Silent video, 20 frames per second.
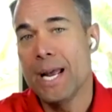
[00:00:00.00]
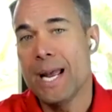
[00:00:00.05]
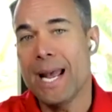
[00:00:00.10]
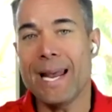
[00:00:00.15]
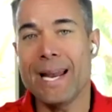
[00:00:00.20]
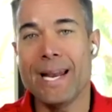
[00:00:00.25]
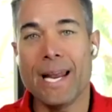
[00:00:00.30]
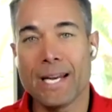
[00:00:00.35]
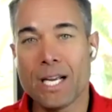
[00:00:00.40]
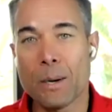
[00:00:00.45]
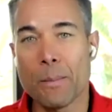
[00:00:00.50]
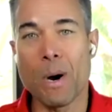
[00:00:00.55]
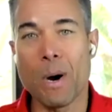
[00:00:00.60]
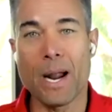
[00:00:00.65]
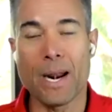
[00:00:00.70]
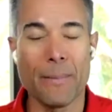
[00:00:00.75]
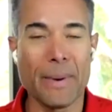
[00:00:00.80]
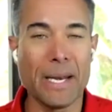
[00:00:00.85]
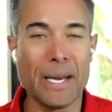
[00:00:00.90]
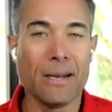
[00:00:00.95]
And come
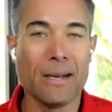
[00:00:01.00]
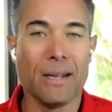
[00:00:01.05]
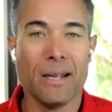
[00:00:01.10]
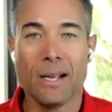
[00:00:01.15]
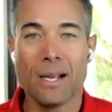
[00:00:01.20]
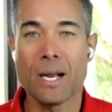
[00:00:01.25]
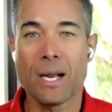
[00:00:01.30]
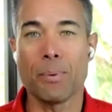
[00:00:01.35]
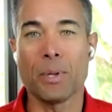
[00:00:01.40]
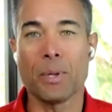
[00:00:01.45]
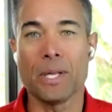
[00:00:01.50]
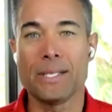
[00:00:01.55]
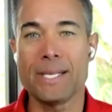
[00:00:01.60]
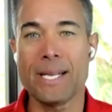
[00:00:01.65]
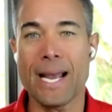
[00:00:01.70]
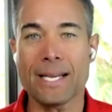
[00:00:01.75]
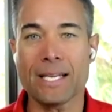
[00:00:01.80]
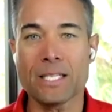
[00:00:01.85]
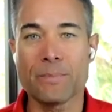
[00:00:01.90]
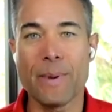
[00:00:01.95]
on, I mean, a couple of
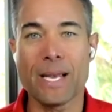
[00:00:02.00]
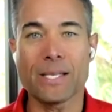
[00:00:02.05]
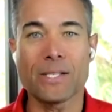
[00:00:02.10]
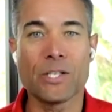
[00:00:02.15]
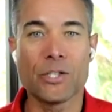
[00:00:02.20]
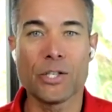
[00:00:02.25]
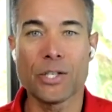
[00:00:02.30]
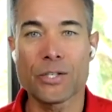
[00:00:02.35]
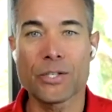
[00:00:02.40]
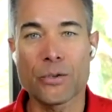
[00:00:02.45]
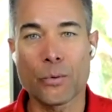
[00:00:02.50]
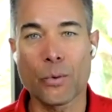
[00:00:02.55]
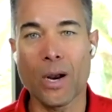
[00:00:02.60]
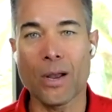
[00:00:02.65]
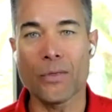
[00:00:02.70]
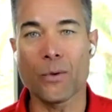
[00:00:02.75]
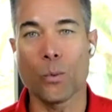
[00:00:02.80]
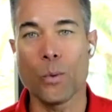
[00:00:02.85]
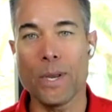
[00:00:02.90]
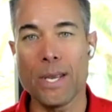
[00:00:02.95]
text messages
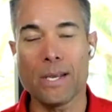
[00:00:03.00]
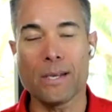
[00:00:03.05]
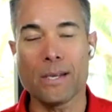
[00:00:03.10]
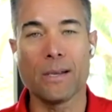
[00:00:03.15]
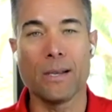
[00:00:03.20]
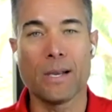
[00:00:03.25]
throughout the week,